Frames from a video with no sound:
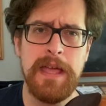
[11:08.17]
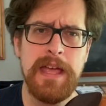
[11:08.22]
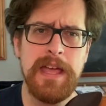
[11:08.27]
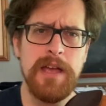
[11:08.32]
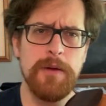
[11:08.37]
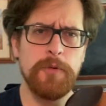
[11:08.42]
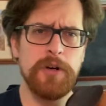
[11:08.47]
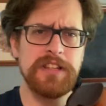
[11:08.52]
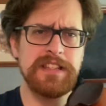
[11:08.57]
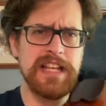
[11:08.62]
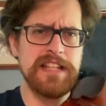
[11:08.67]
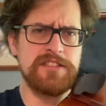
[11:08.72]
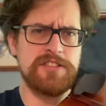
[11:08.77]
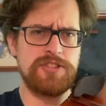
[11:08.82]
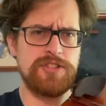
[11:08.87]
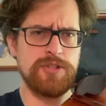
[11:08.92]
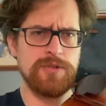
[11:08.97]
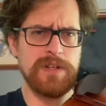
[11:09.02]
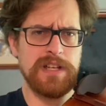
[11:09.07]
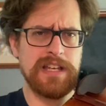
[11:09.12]
And what that's
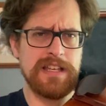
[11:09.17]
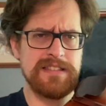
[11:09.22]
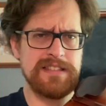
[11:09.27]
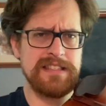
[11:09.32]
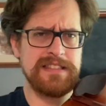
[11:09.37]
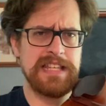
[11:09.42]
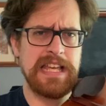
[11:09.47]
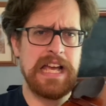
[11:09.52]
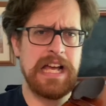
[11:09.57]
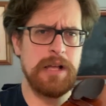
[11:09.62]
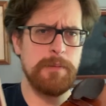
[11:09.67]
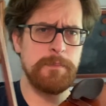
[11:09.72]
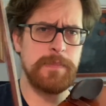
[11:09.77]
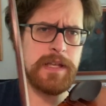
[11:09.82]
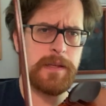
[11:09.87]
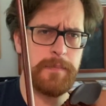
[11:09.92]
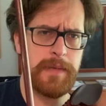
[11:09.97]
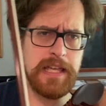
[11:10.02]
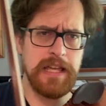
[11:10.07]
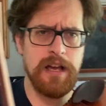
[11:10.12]
doing is it's
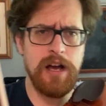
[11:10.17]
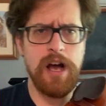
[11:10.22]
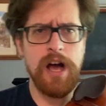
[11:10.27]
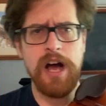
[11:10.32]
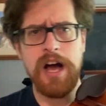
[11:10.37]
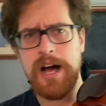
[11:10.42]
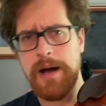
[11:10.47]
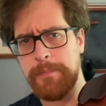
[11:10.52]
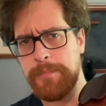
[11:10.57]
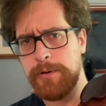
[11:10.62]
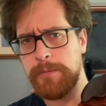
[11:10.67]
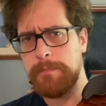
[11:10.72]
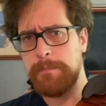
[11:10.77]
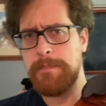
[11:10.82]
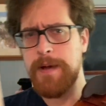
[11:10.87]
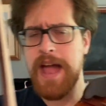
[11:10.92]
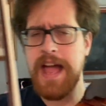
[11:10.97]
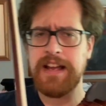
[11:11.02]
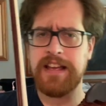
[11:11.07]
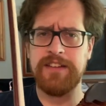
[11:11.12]
helping me hop
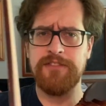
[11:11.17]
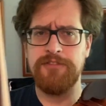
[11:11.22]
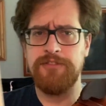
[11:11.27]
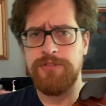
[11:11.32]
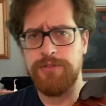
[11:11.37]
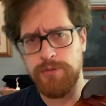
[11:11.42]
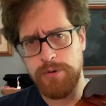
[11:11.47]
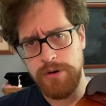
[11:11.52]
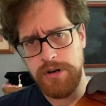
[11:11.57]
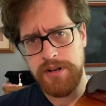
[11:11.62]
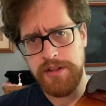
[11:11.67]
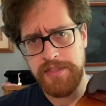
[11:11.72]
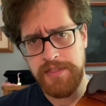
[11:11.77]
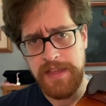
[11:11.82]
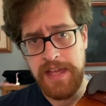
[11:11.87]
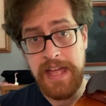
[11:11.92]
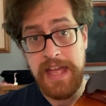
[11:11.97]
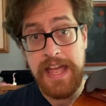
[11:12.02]
back and forth